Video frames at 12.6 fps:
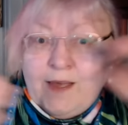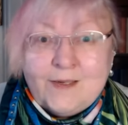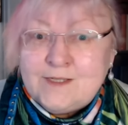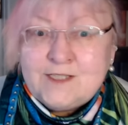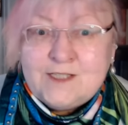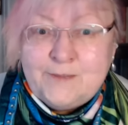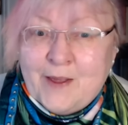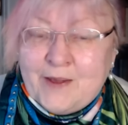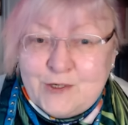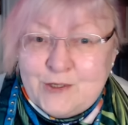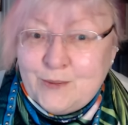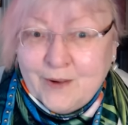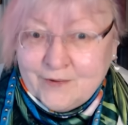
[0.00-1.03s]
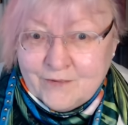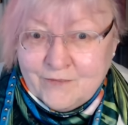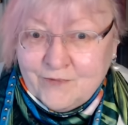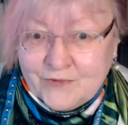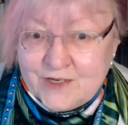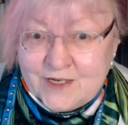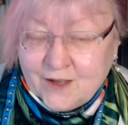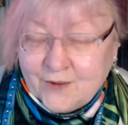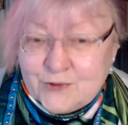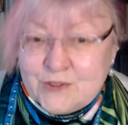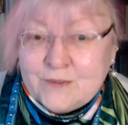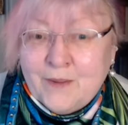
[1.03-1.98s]
I get to spend
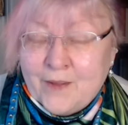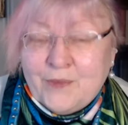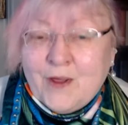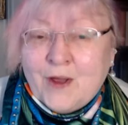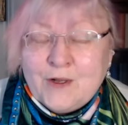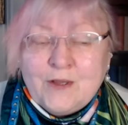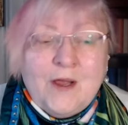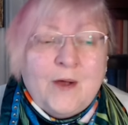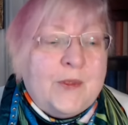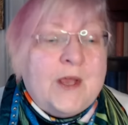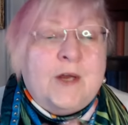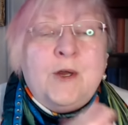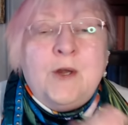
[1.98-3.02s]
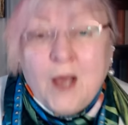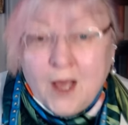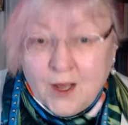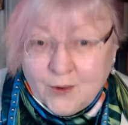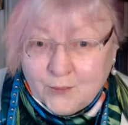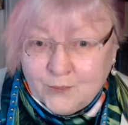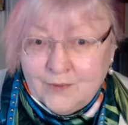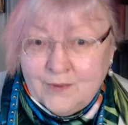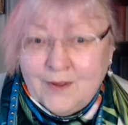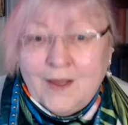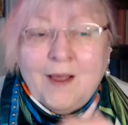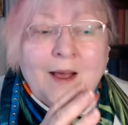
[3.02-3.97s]
$250 a month on clothing. No,
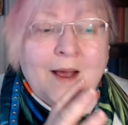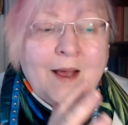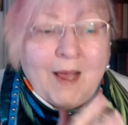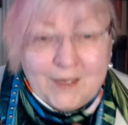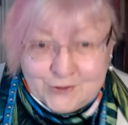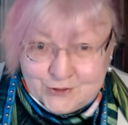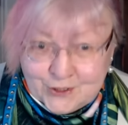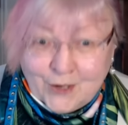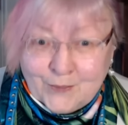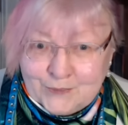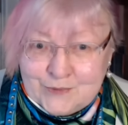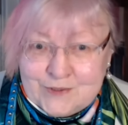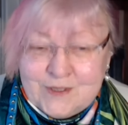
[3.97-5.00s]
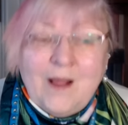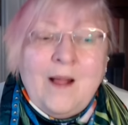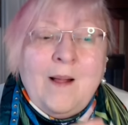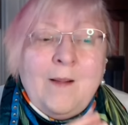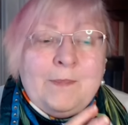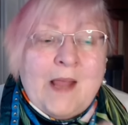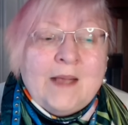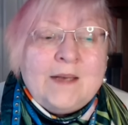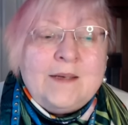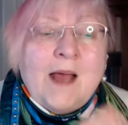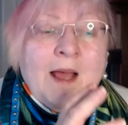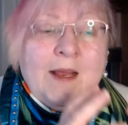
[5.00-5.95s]
I don't.
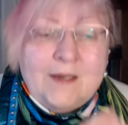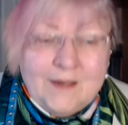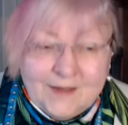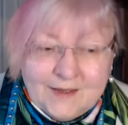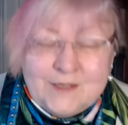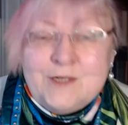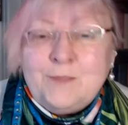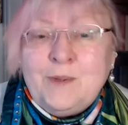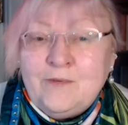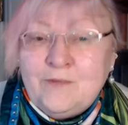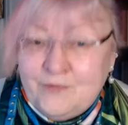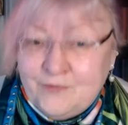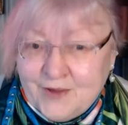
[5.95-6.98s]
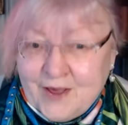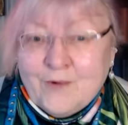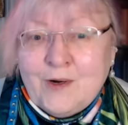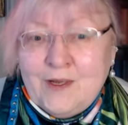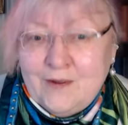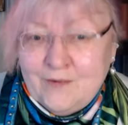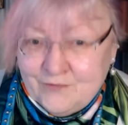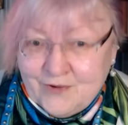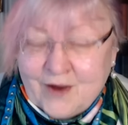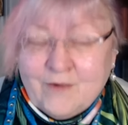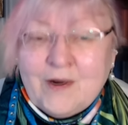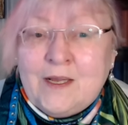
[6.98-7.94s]
And I need to be very,
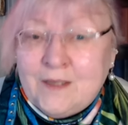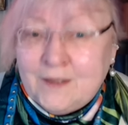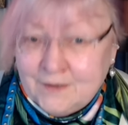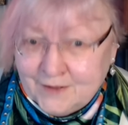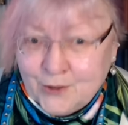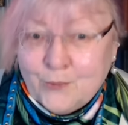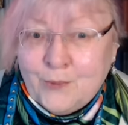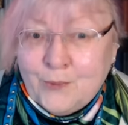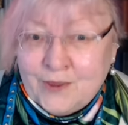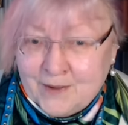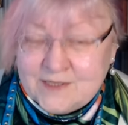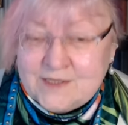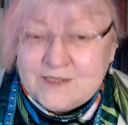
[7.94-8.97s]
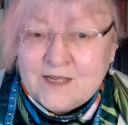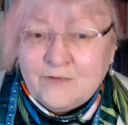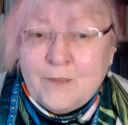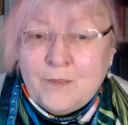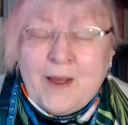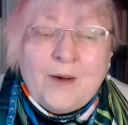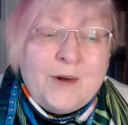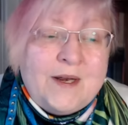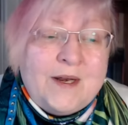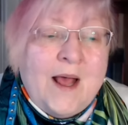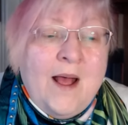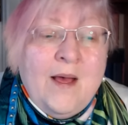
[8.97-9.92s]
very clear with myself about
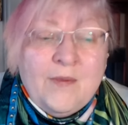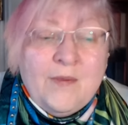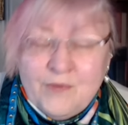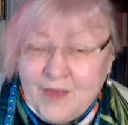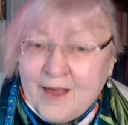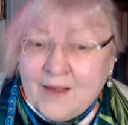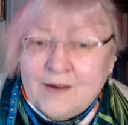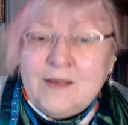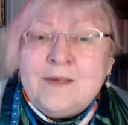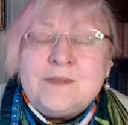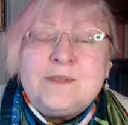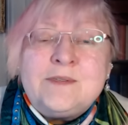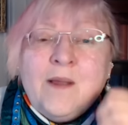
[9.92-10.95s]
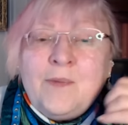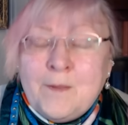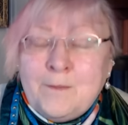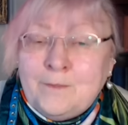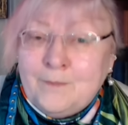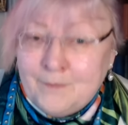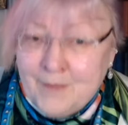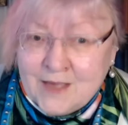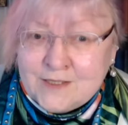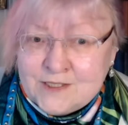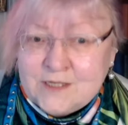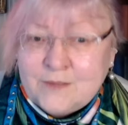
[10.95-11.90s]
it. That is the
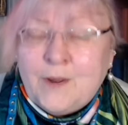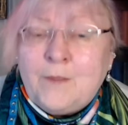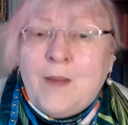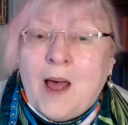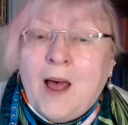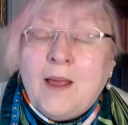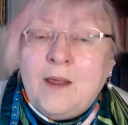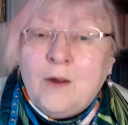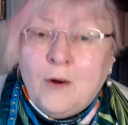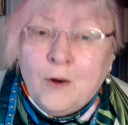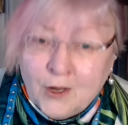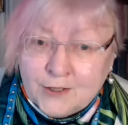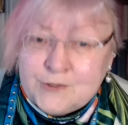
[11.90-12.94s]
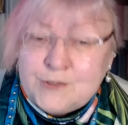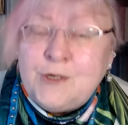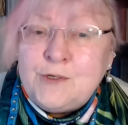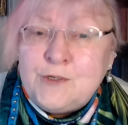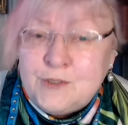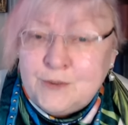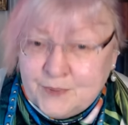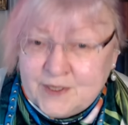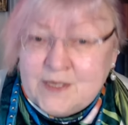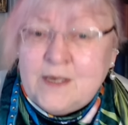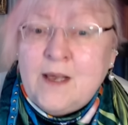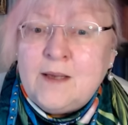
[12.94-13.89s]
maximum I ought to
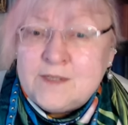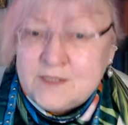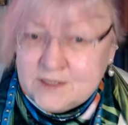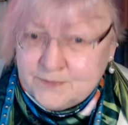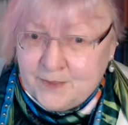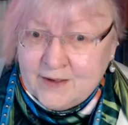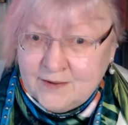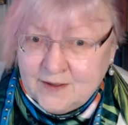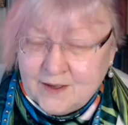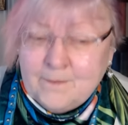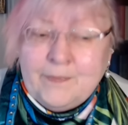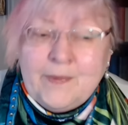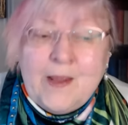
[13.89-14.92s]
be spending.